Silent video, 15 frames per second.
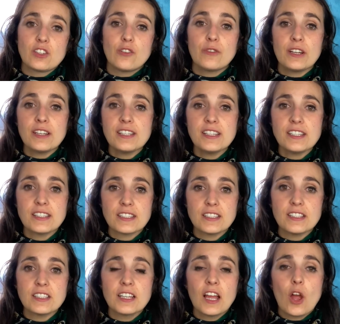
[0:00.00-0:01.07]
resistance,
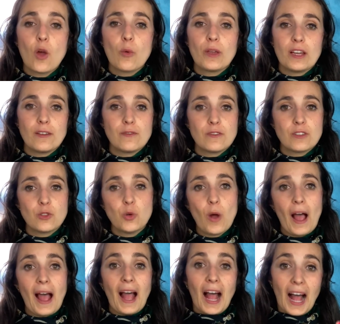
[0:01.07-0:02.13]
we have to
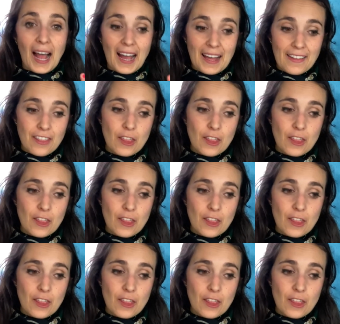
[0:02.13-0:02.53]
add,